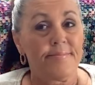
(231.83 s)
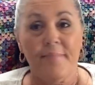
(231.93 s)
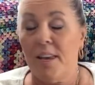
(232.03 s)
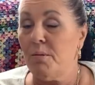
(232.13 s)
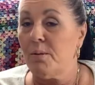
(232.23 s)

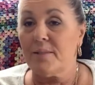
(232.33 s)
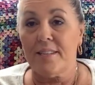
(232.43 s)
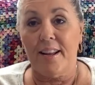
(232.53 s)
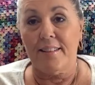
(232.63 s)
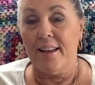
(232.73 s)
he won't
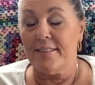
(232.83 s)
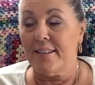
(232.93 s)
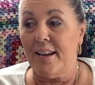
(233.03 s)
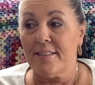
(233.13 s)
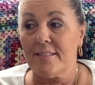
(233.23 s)
sit at that
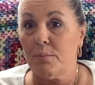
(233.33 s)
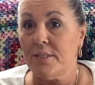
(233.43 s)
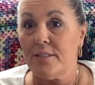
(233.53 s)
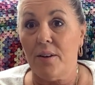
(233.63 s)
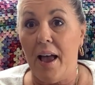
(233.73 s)
desk. We
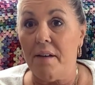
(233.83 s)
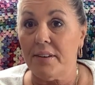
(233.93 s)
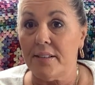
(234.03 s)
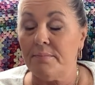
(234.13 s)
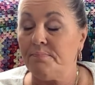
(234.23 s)
still have
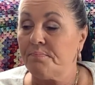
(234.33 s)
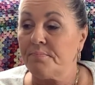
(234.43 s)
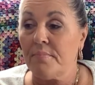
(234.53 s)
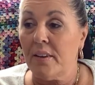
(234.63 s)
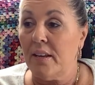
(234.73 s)
it.
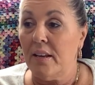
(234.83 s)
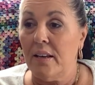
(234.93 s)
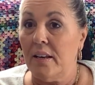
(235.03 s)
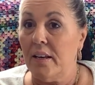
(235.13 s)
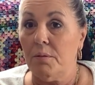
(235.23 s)

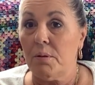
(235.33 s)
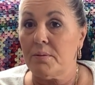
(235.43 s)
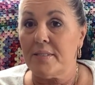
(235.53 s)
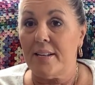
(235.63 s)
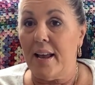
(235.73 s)
He
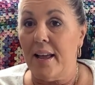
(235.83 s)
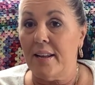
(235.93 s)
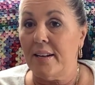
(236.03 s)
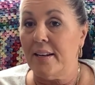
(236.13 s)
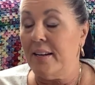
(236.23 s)
won't sit at
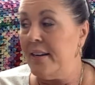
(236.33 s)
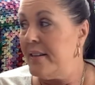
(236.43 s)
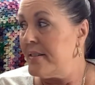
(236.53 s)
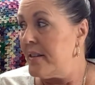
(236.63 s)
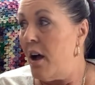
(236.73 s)
it. He
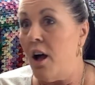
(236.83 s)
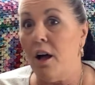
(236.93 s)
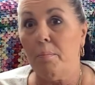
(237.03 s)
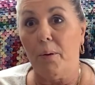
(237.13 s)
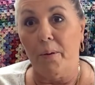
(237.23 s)
is
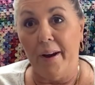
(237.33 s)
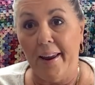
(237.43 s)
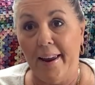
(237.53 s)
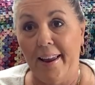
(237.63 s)
all boy.